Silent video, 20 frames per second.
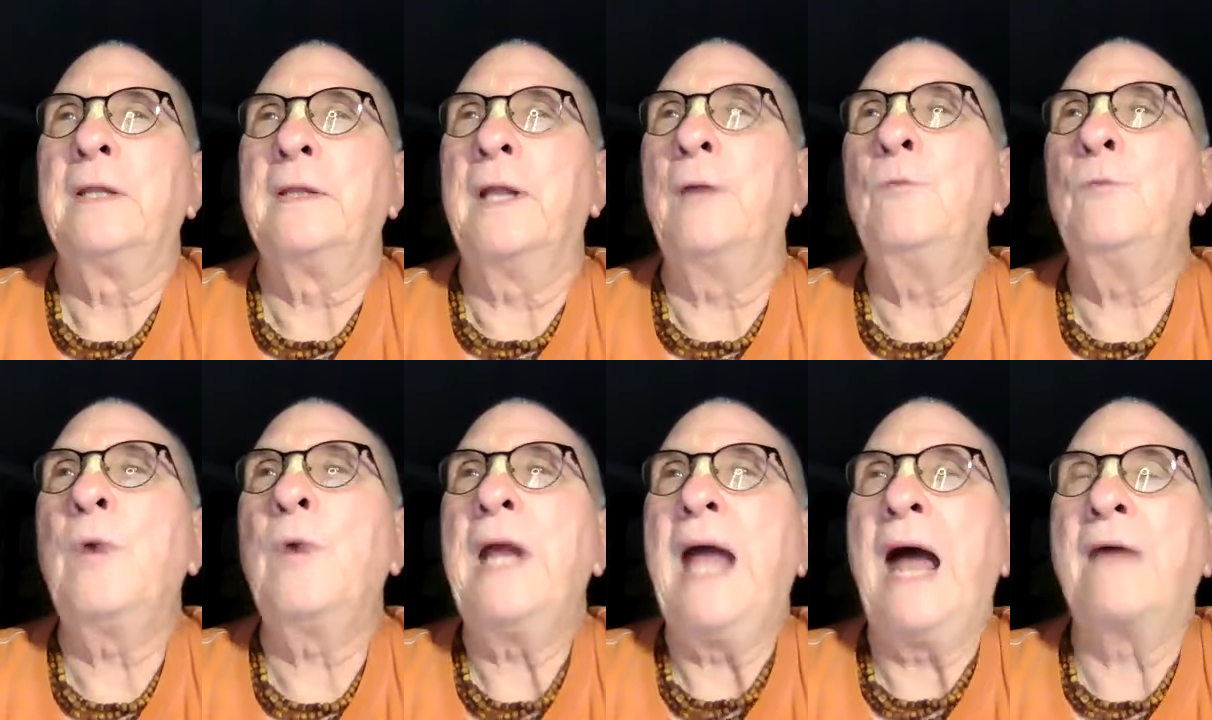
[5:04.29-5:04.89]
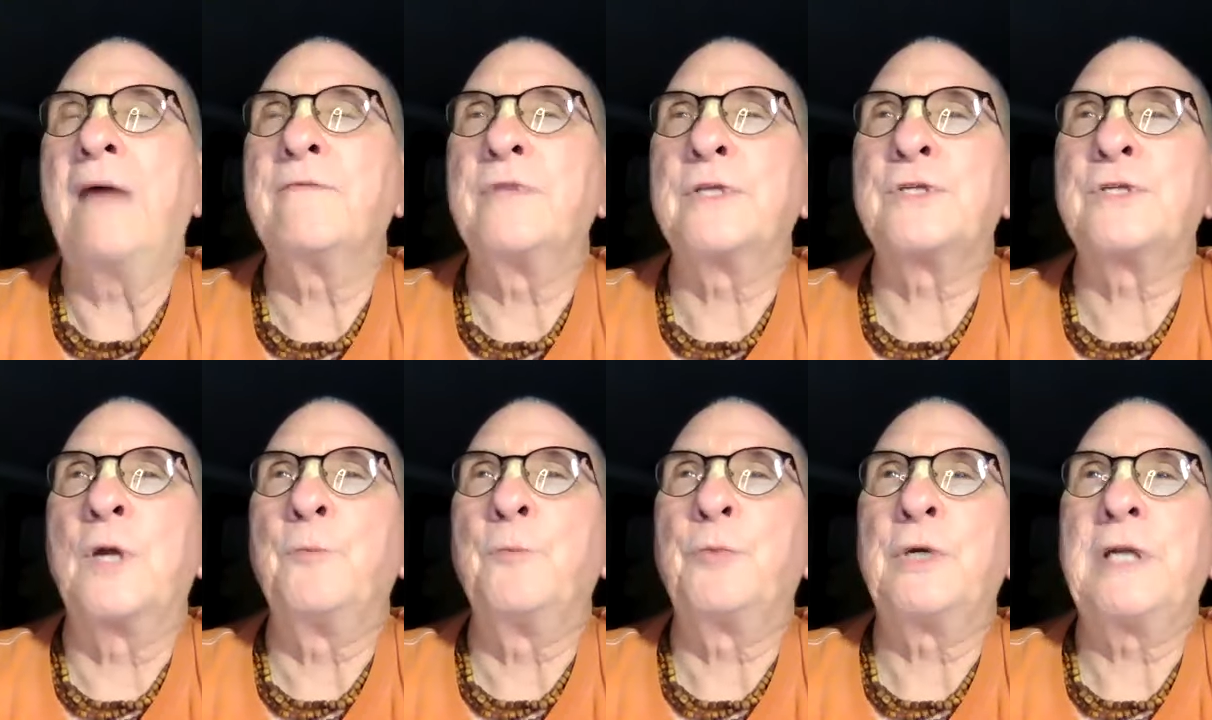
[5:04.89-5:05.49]
Then we have the
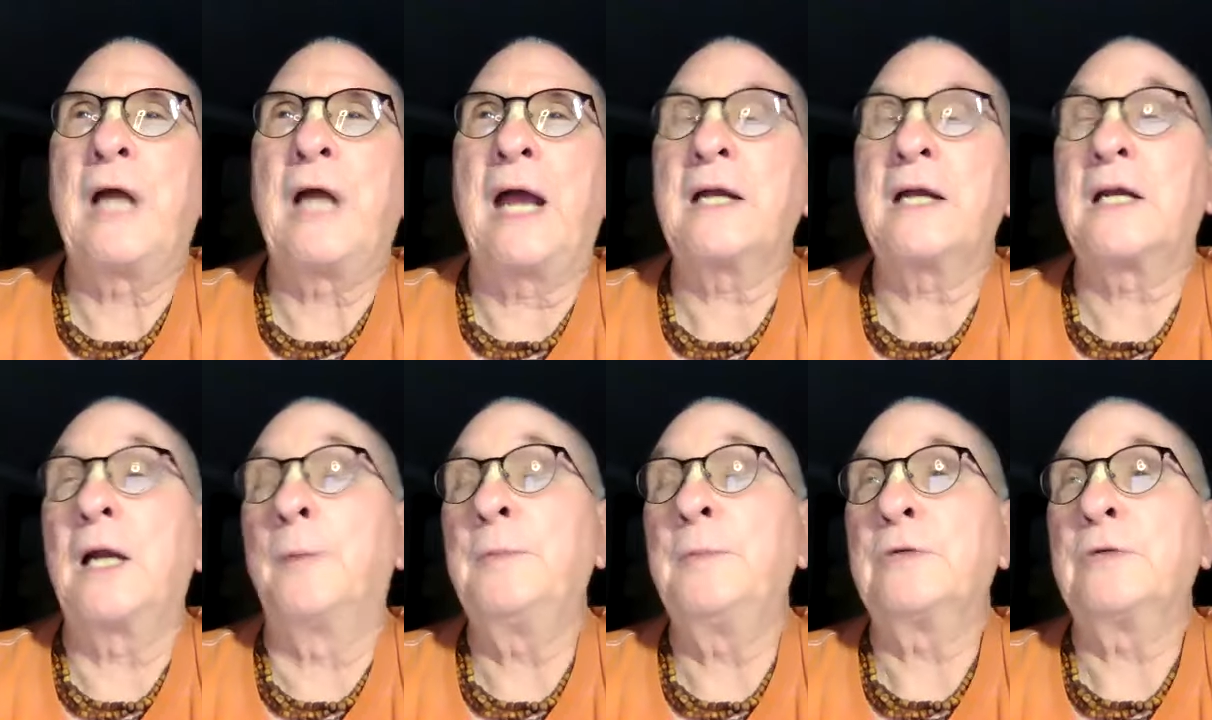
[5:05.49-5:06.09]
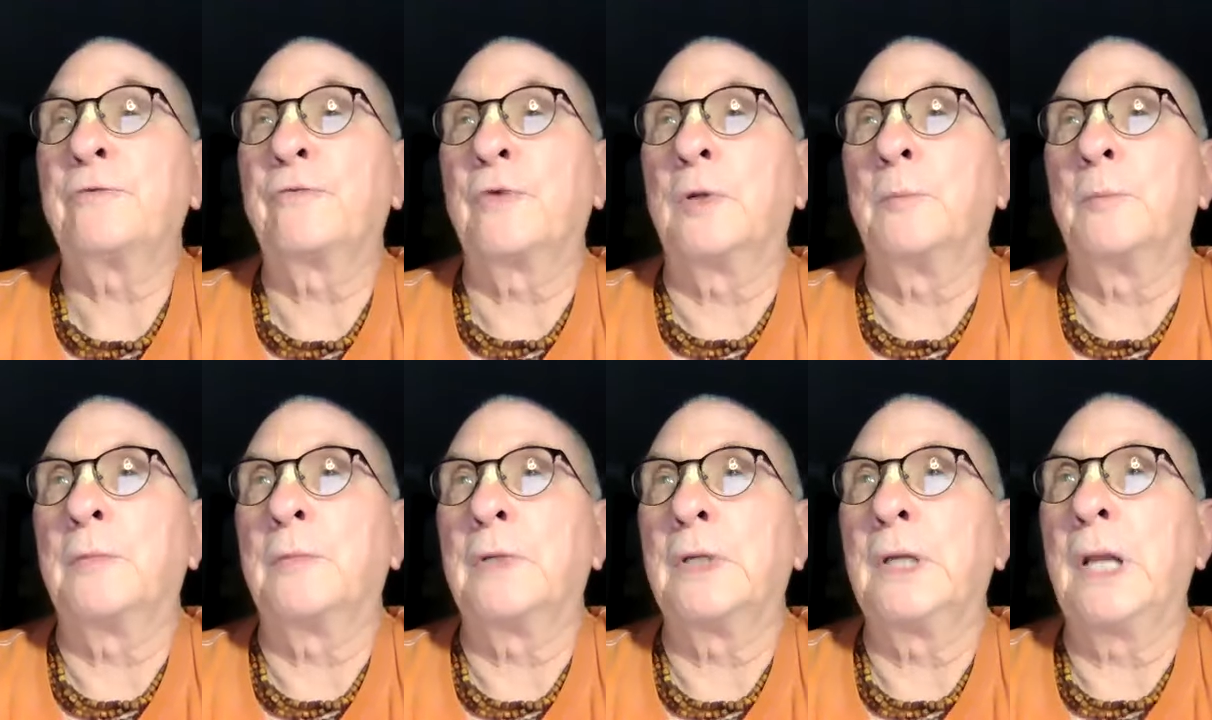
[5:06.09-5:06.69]
Sampradāya coming
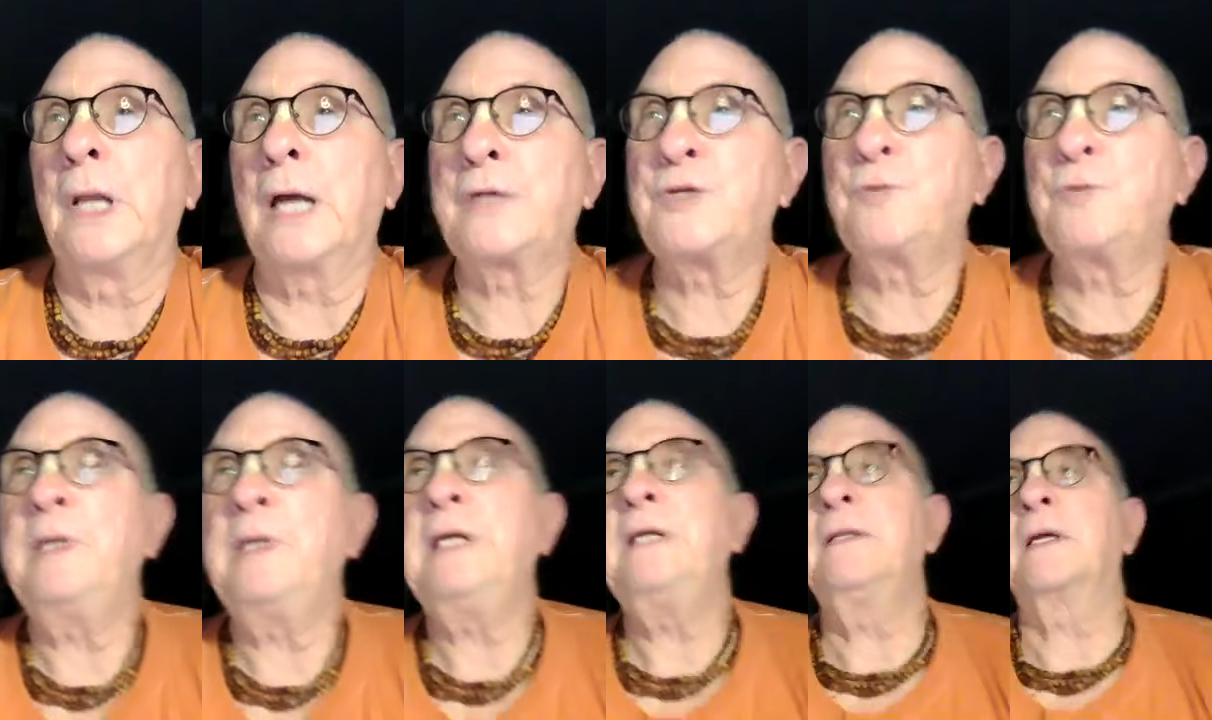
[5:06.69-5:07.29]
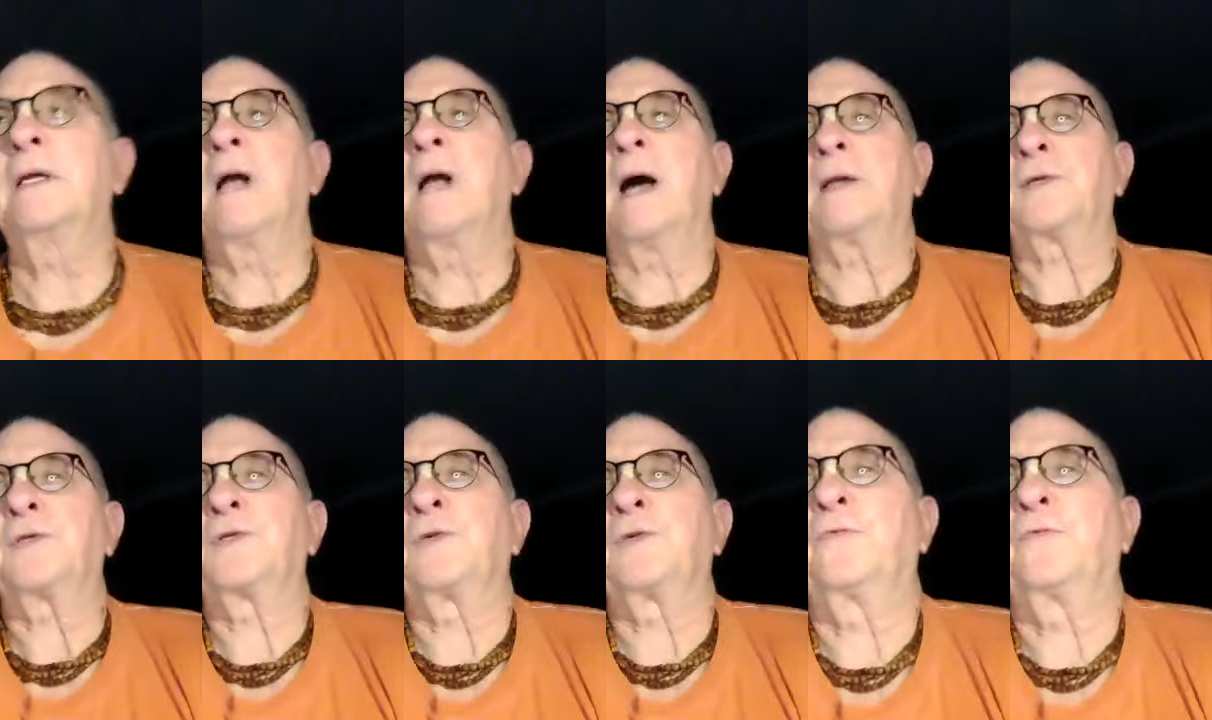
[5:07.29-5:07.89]
from Lakshmi, the
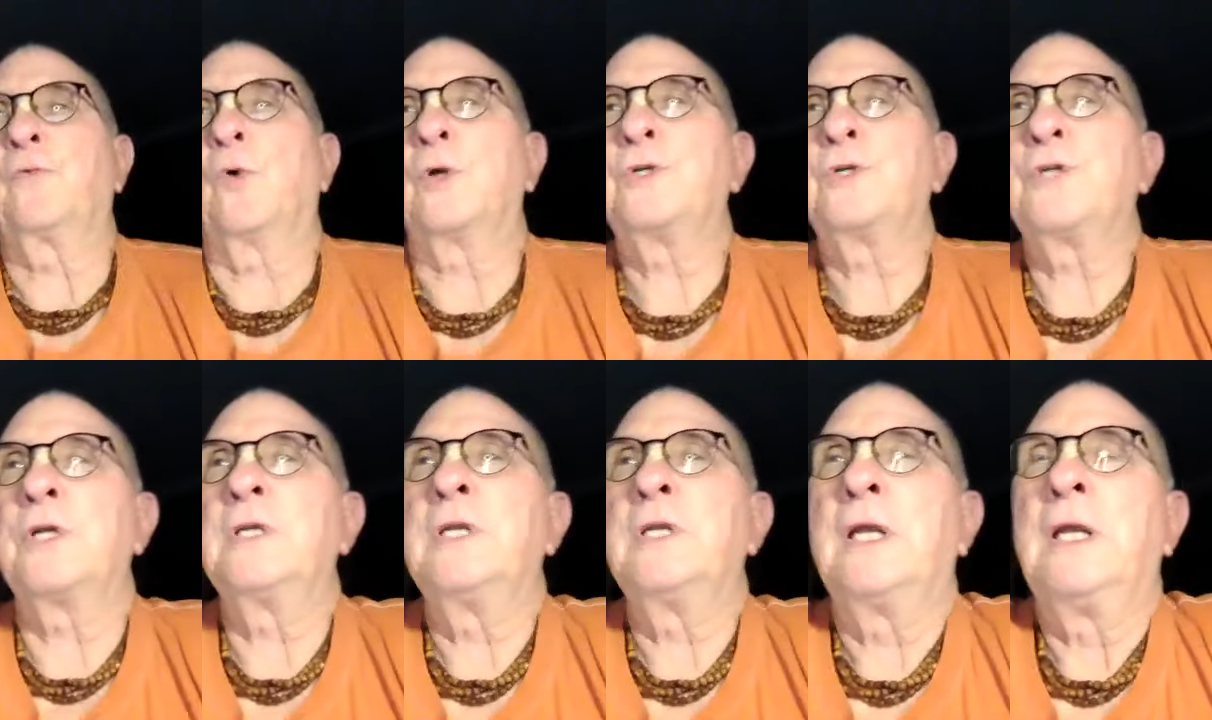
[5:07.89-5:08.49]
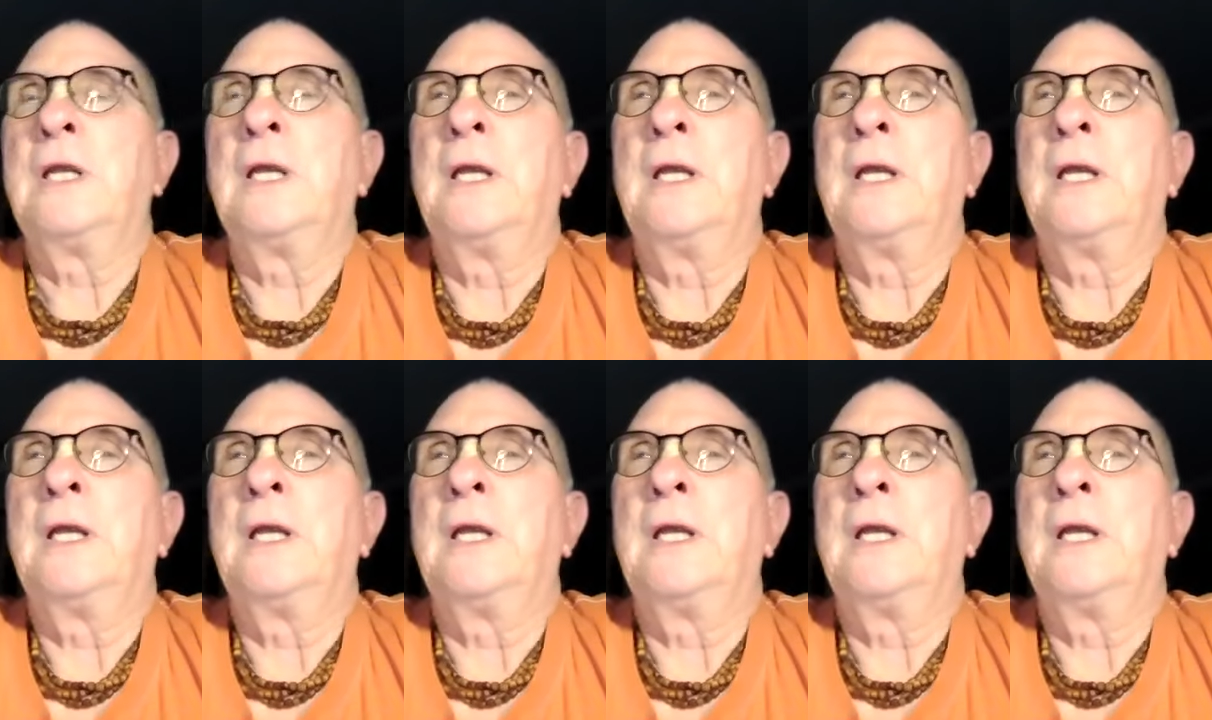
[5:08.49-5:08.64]
goddess of fortune,